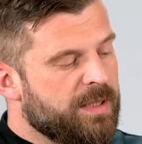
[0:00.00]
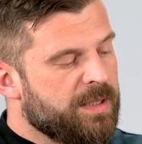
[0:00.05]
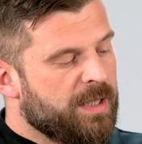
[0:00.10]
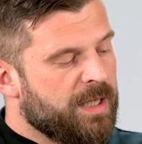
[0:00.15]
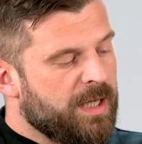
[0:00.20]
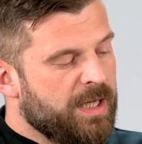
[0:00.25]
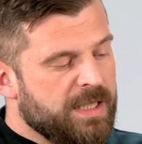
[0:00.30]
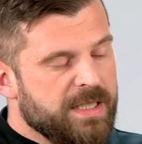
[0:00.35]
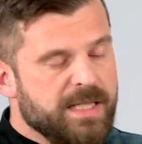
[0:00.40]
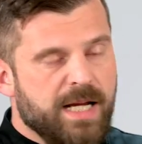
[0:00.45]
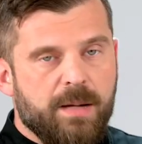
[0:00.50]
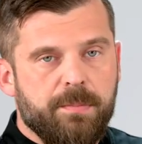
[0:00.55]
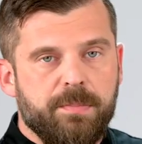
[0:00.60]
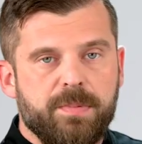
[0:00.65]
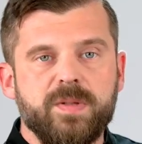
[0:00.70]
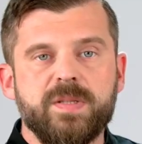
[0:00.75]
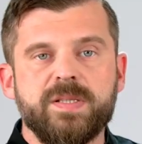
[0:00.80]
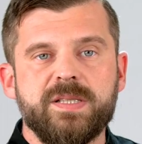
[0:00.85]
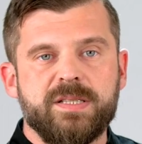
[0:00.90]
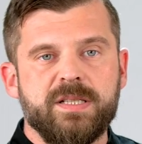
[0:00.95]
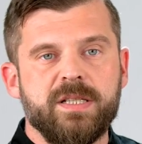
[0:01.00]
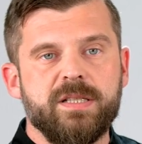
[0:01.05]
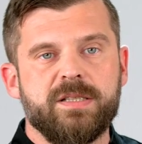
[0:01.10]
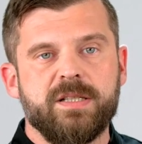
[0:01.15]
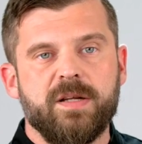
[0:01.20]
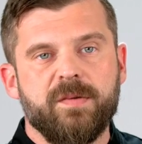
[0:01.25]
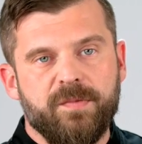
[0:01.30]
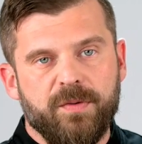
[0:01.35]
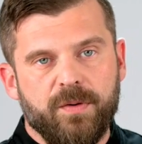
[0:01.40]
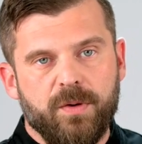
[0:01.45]
it heat up, sit
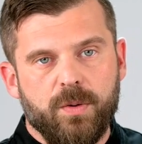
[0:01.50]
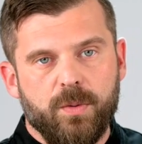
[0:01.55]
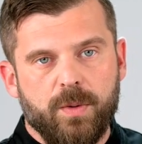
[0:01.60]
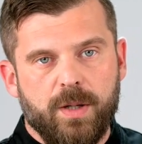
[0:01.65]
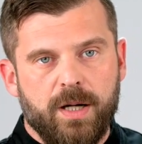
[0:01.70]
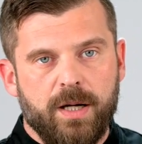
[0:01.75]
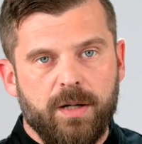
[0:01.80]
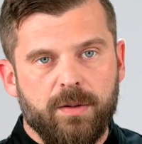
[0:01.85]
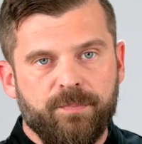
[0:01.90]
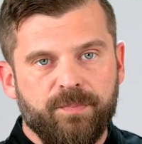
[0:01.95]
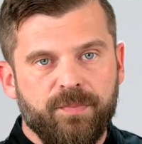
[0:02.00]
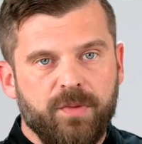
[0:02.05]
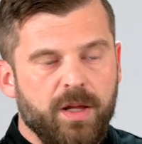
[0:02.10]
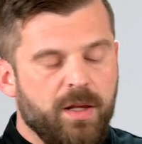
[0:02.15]
there for a while.